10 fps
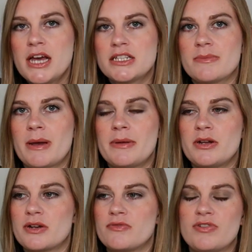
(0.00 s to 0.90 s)
So maybe
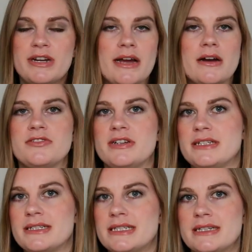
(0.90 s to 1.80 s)
look at really
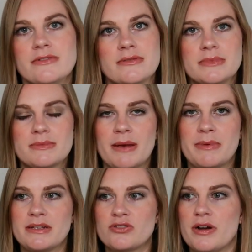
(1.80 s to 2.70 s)
hydrating serums,
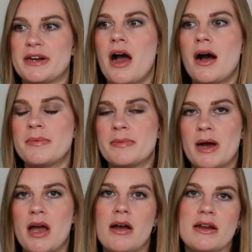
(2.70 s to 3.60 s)
maybe try and up
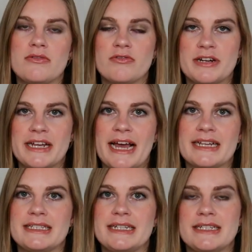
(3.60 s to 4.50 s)
my hyaluronic
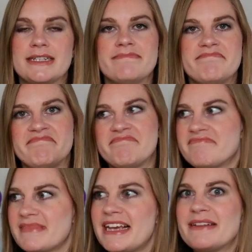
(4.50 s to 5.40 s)
acid
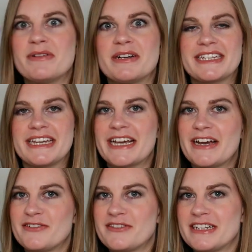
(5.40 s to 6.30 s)
in
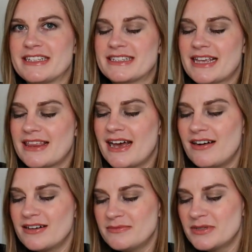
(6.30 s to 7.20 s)
skincare ingredients that
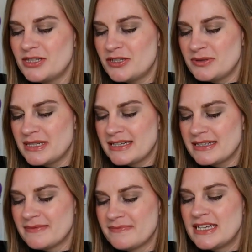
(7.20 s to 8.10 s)
I'm
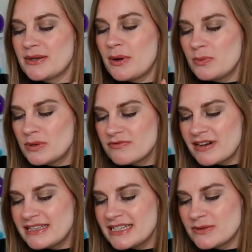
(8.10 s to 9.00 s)
using. So I wouldn't
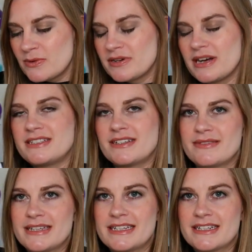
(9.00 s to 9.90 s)
rate this one, I
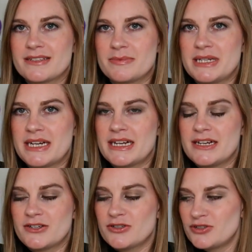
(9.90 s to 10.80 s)
don't think it does a
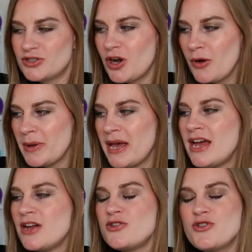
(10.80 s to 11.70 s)
particularly good job,
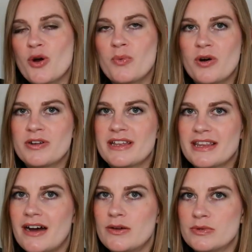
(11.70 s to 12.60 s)
not one that
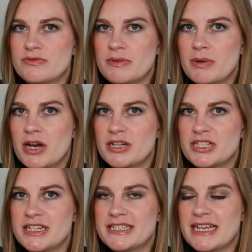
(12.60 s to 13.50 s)
I would
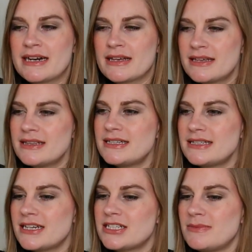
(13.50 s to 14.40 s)
repurchase and I think this
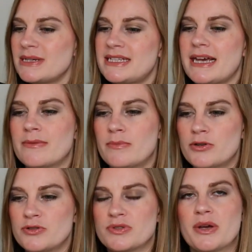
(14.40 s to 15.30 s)
is actually my second
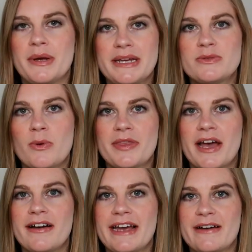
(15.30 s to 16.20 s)
bottle so it is one
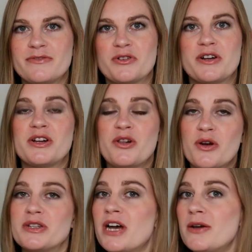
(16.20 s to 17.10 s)
that I have tried a
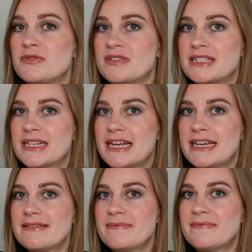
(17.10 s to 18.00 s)
lot of times
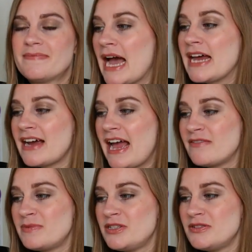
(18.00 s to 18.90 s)
recently and I
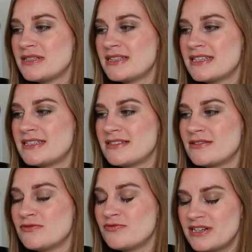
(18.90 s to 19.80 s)
have been using this
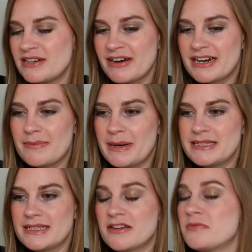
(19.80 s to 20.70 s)
on a really regular
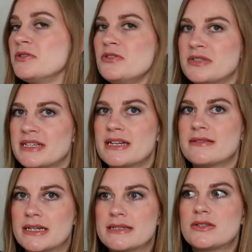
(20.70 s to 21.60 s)
basis. I've been using
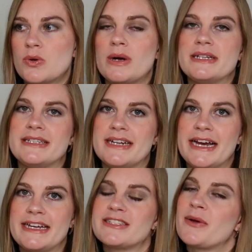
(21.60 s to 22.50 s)
it like twice a
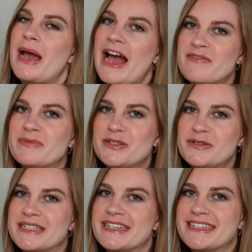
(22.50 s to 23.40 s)
day so I have been
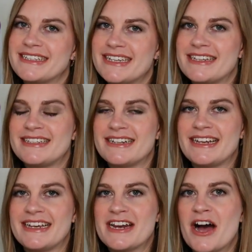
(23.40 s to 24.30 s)
using it
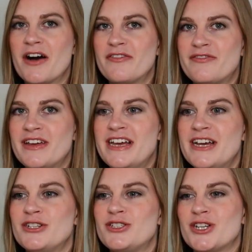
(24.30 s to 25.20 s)
consistently enough
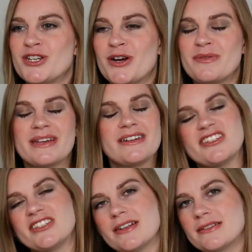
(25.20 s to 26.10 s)
to know that it
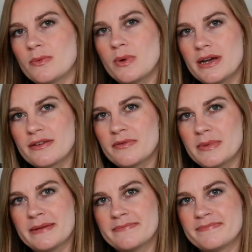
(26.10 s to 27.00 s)
just doesn't work for
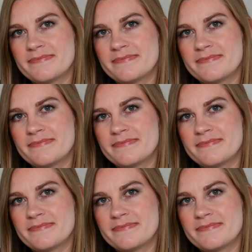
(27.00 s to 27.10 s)
me.